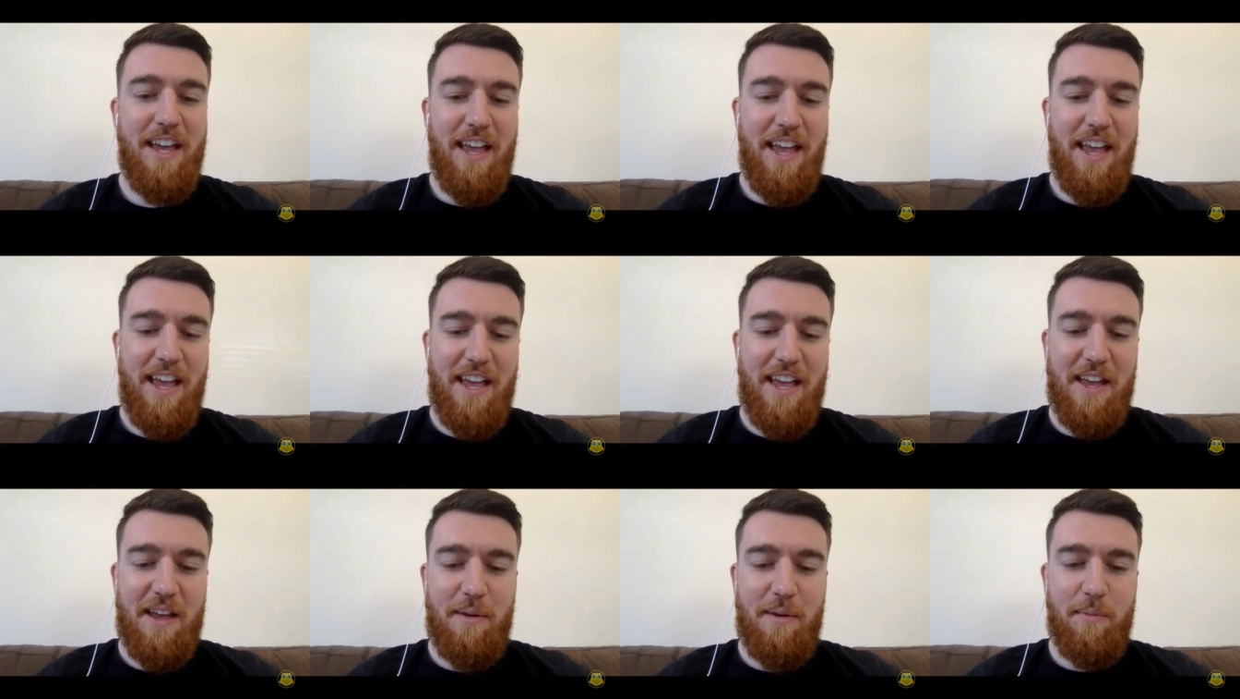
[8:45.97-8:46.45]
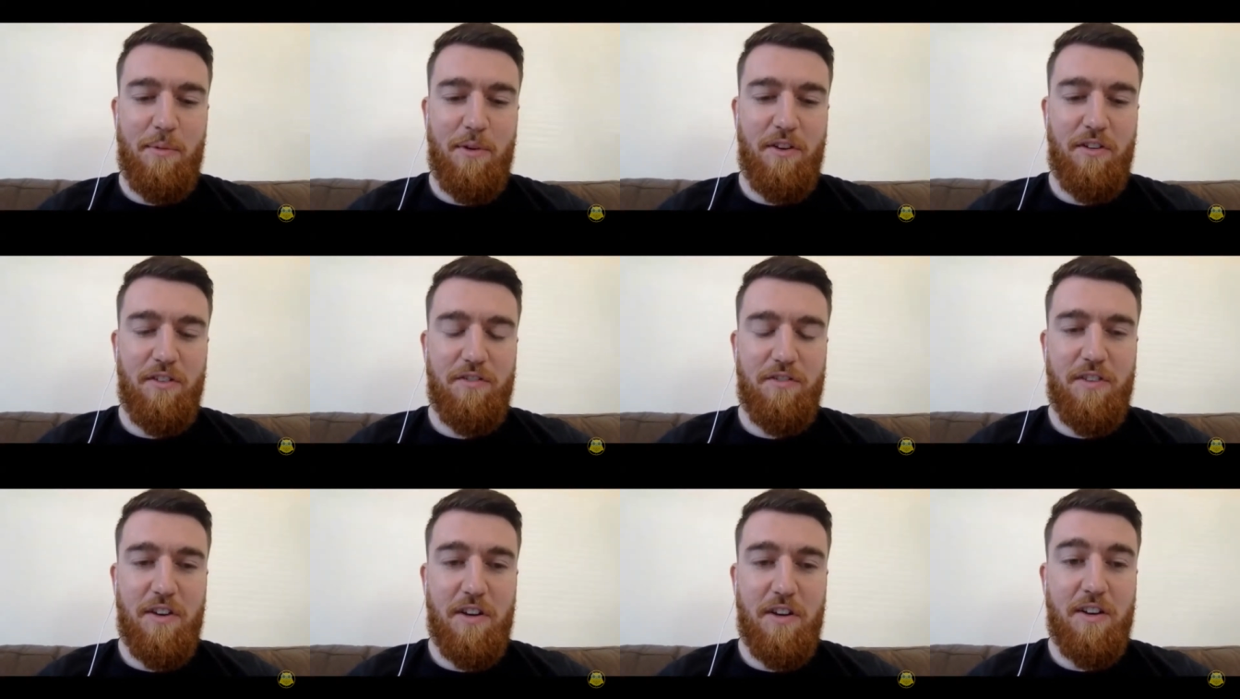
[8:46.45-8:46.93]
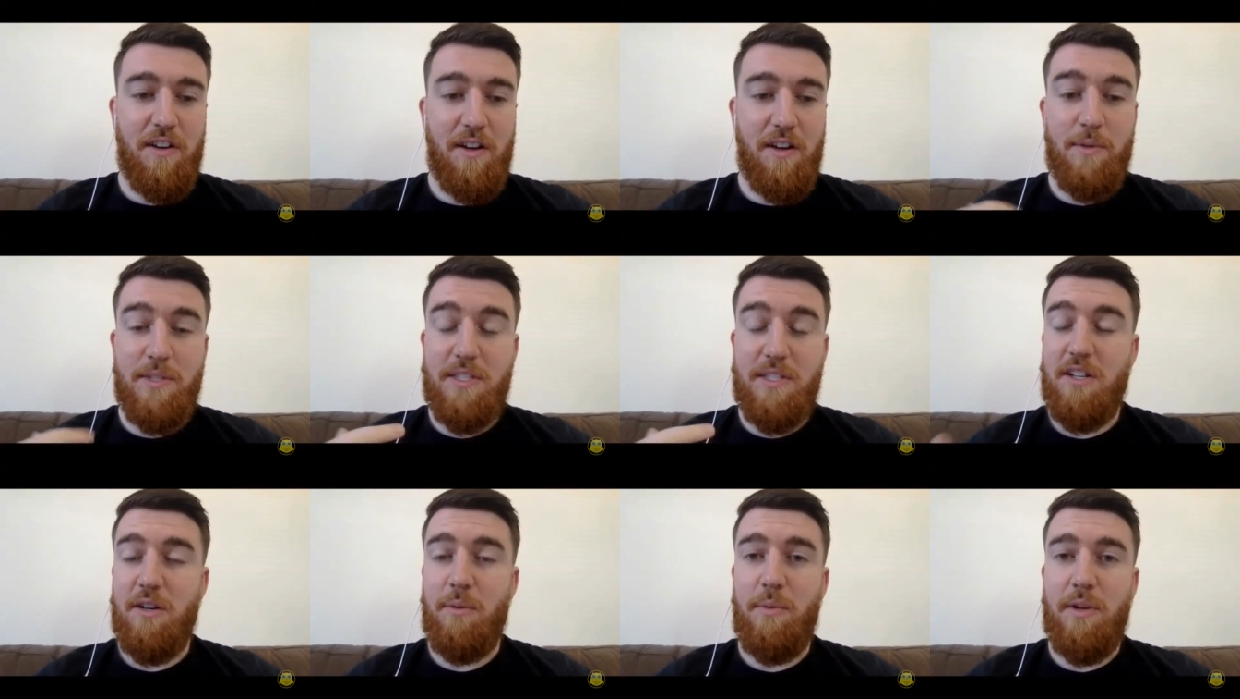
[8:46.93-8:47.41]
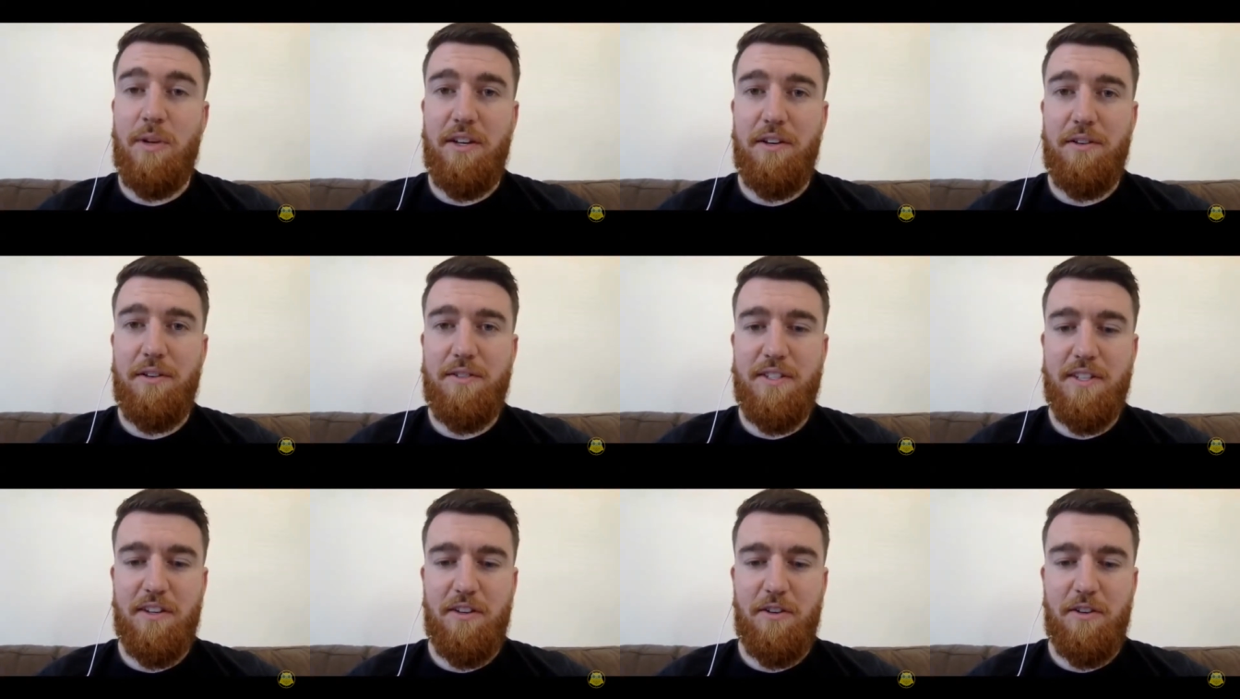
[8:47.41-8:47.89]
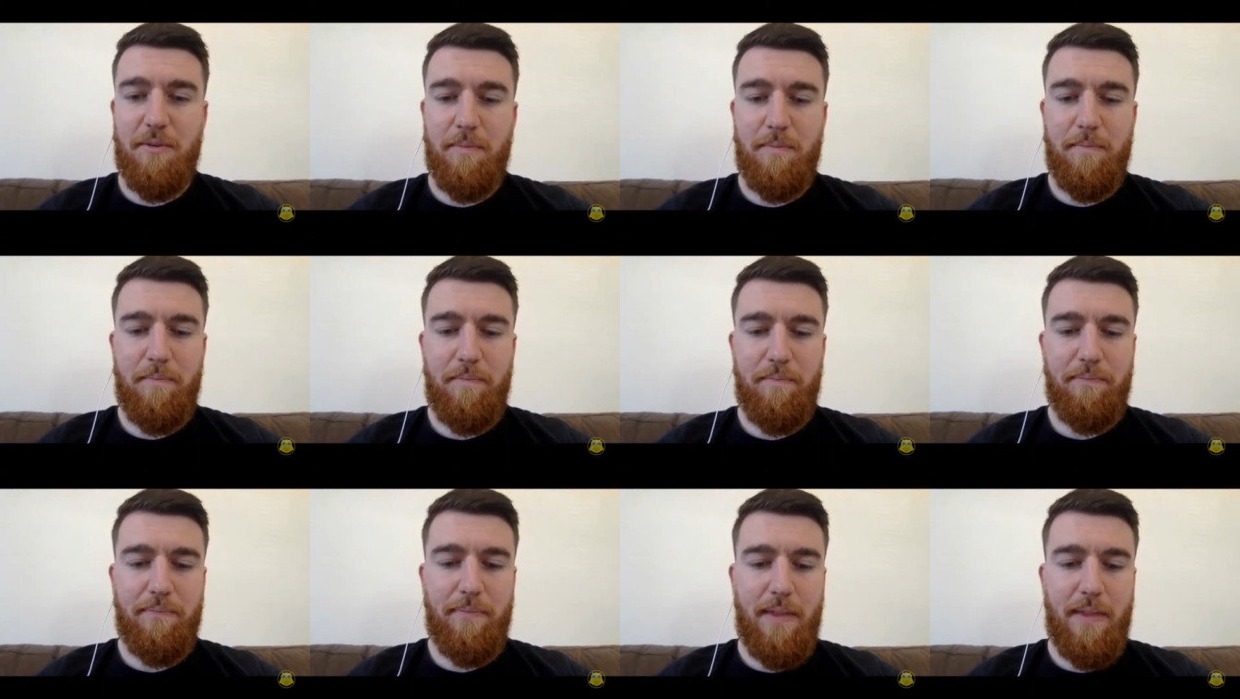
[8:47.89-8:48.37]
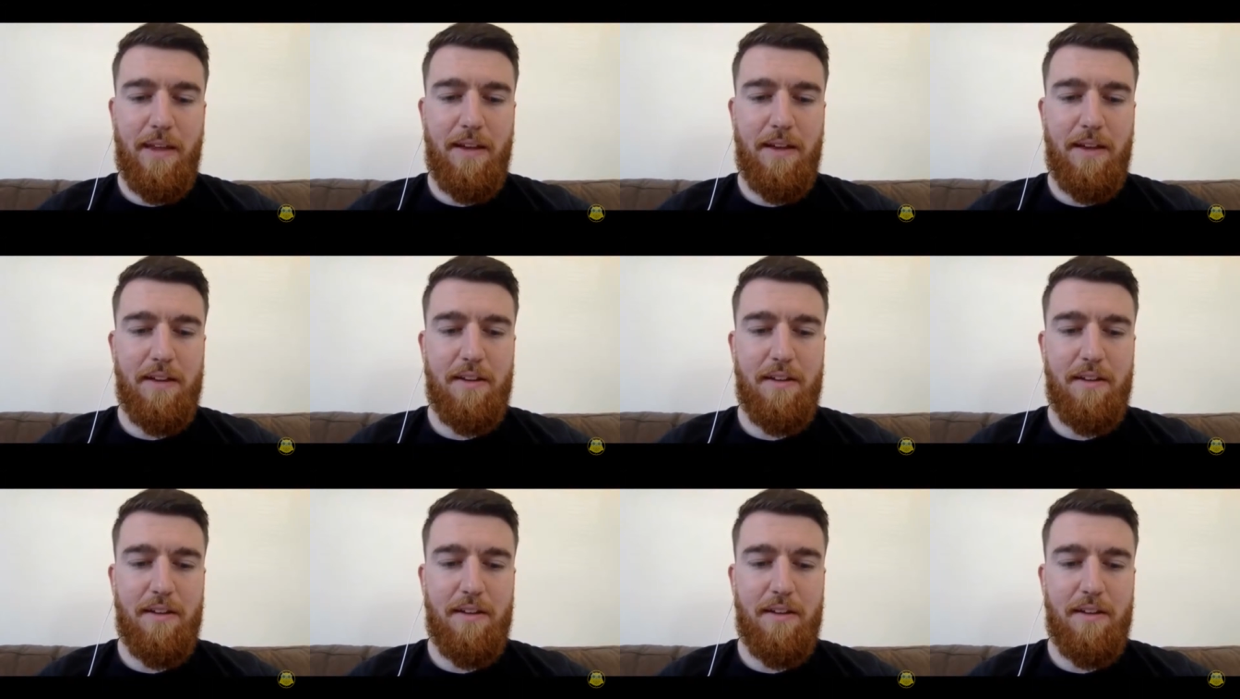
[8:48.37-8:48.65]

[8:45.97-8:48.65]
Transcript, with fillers: um, of, uh, it was a couple of years ago uh,